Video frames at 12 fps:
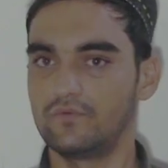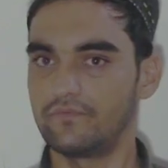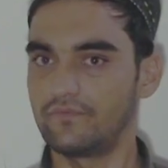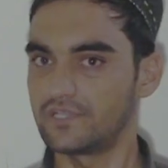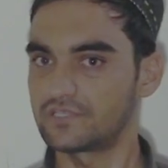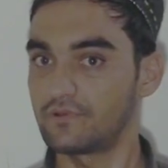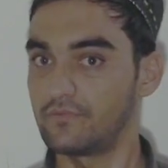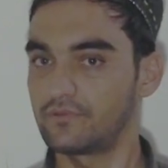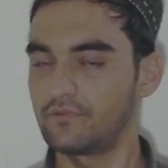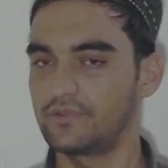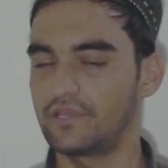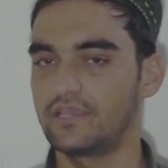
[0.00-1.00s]
first form of the
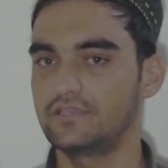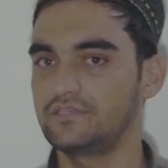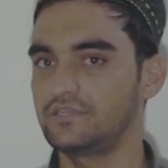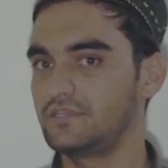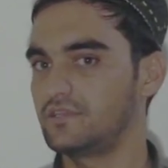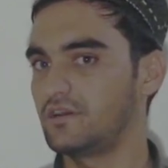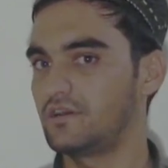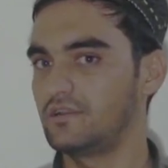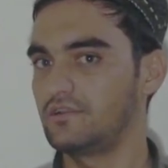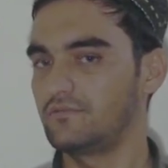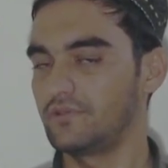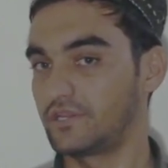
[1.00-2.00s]
verb with ing in
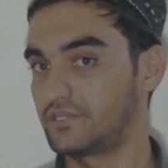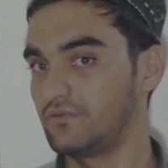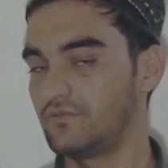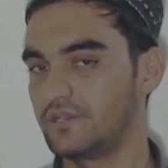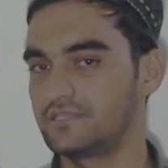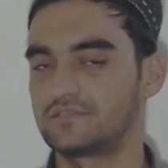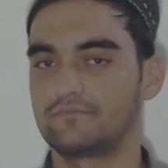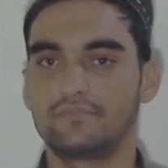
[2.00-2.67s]
all active voice,